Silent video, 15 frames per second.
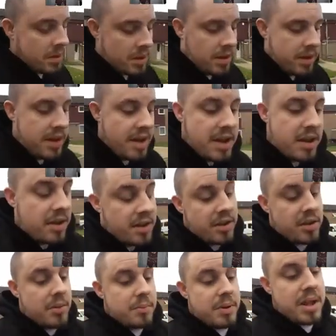Yeah, I
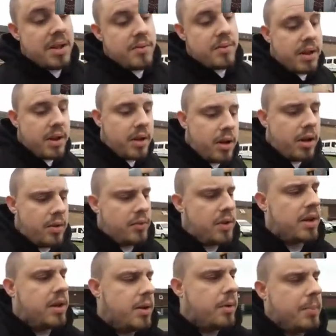couldn't believe it. I
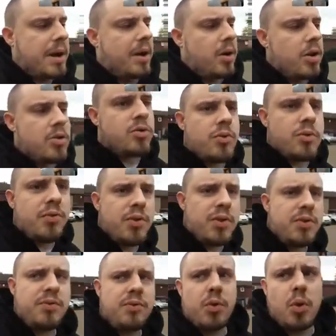think about
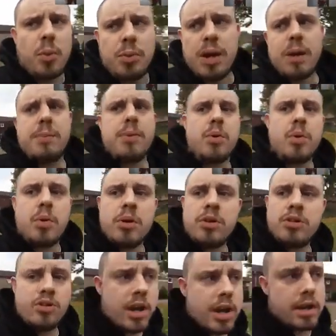154 people
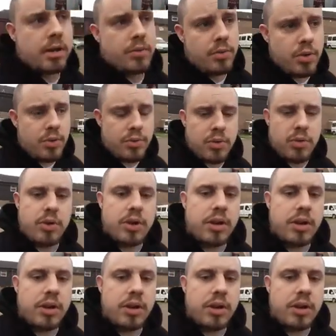shared and viewed it.